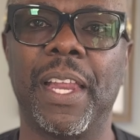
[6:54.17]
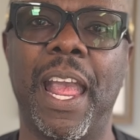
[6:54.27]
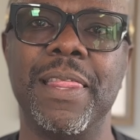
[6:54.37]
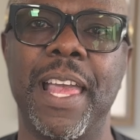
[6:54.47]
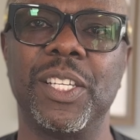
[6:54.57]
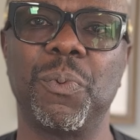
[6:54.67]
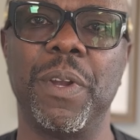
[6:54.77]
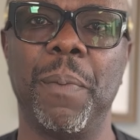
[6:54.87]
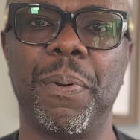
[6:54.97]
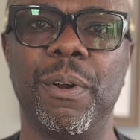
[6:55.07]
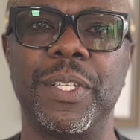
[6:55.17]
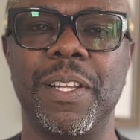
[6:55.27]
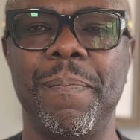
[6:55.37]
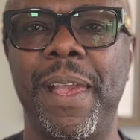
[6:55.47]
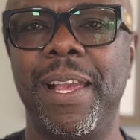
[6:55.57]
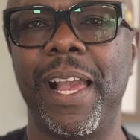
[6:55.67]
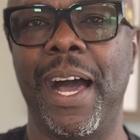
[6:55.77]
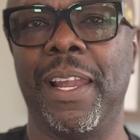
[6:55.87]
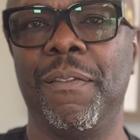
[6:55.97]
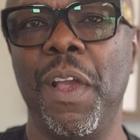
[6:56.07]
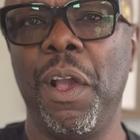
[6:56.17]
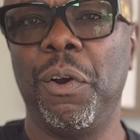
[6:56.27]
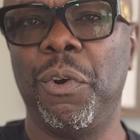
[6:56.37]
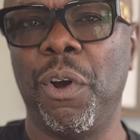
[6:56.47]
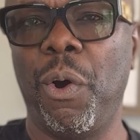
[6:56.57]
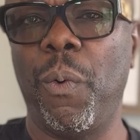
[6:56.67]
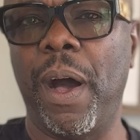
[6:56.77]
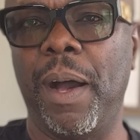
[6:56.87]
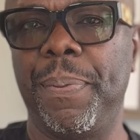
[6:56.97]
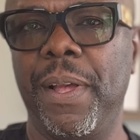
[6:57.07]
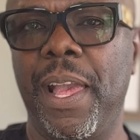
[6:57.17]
And that's when a person may kind of go up